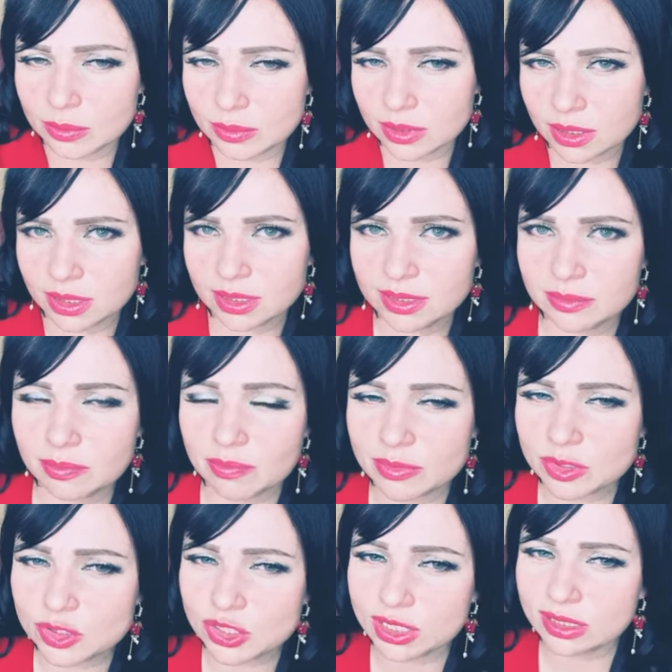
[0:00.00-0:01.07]
um,
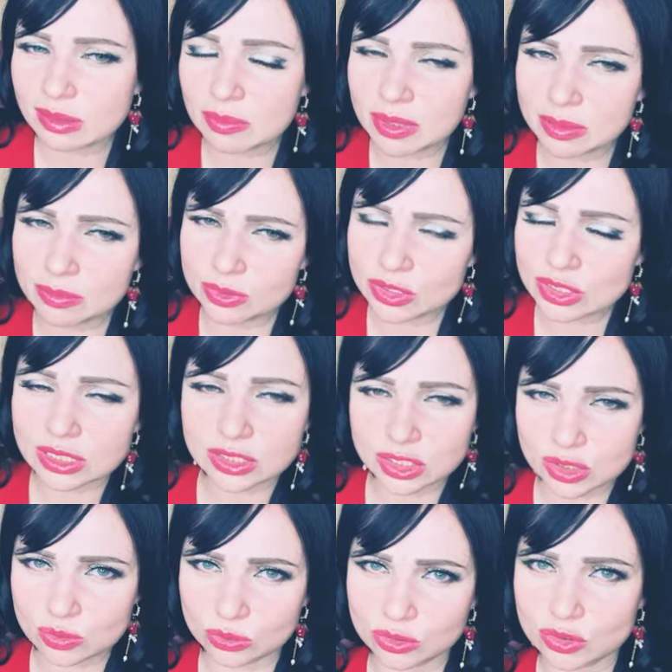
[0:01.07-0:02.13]
channel members, I
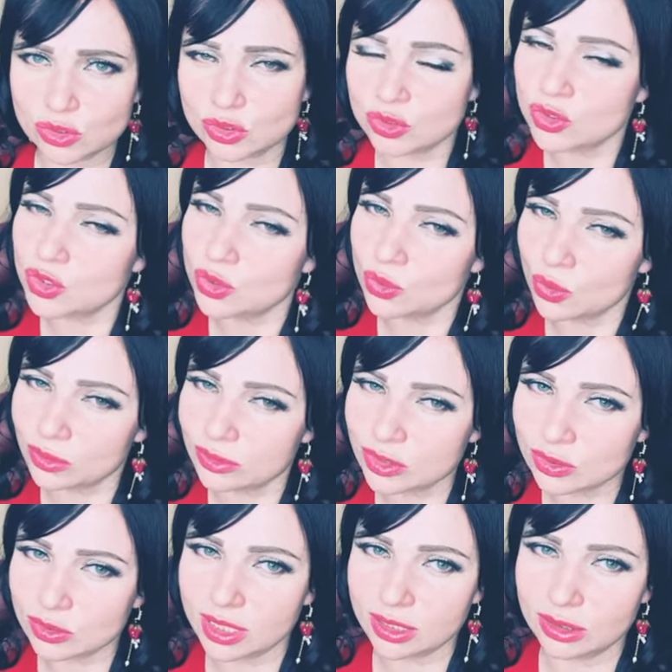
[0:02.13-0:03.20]
just want to also
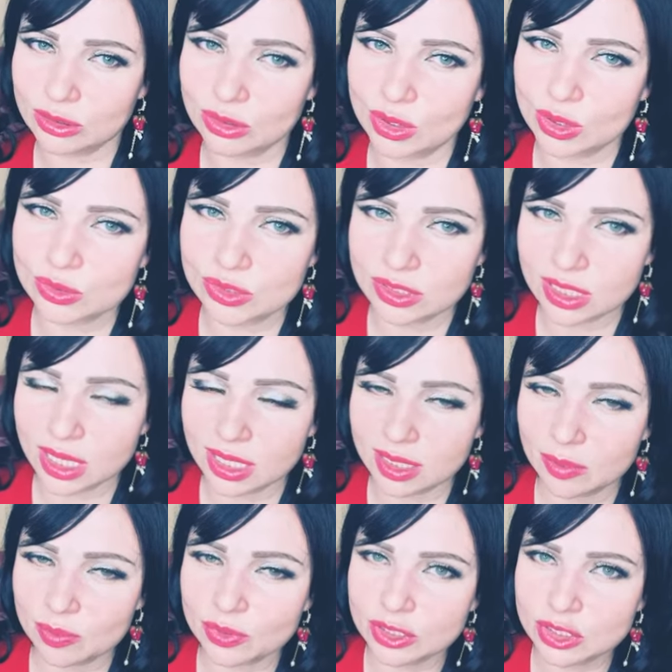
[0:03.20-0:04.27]
let you know that I
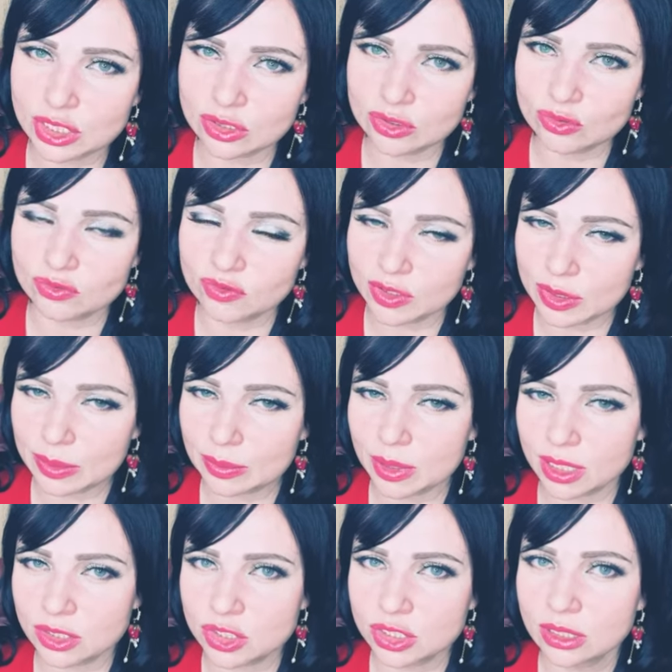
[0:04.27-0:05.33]
appreciate you very
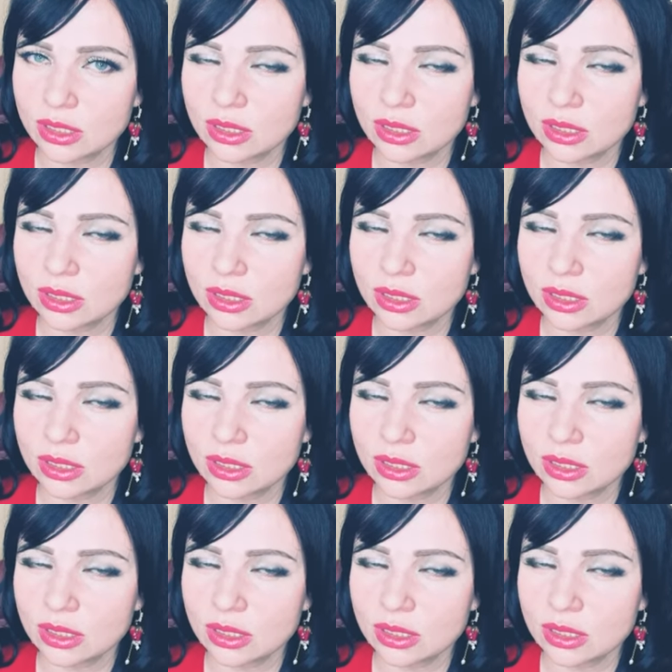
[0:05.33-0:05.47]
much.